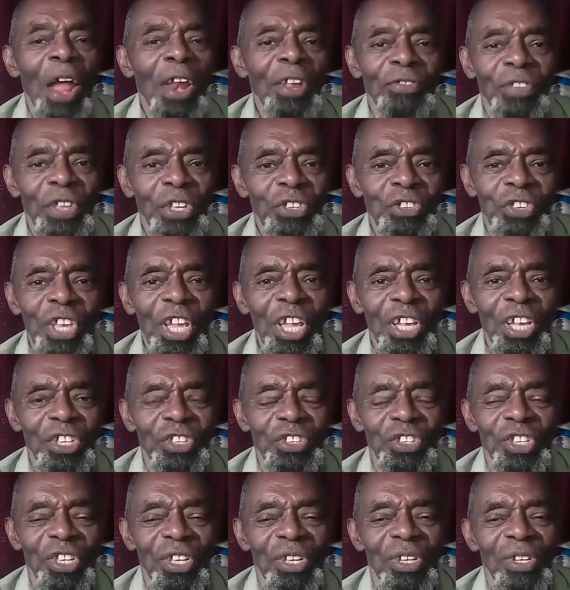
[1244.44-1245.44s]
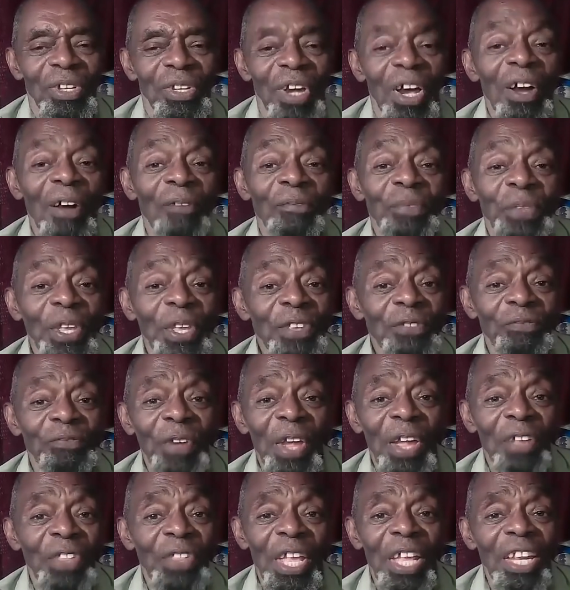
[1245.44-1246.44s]
part of the test of this
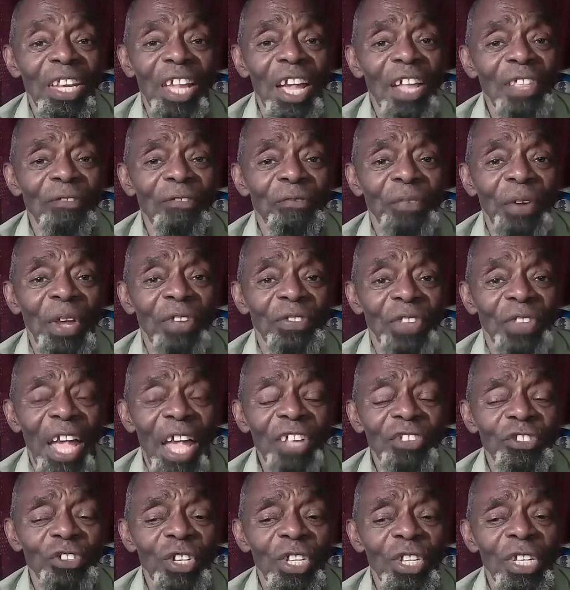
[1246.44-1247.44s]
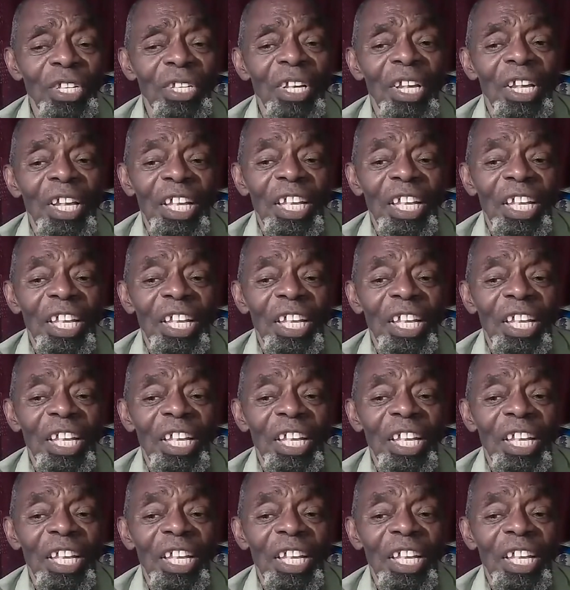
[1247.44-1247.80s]
faith, any other faith actually,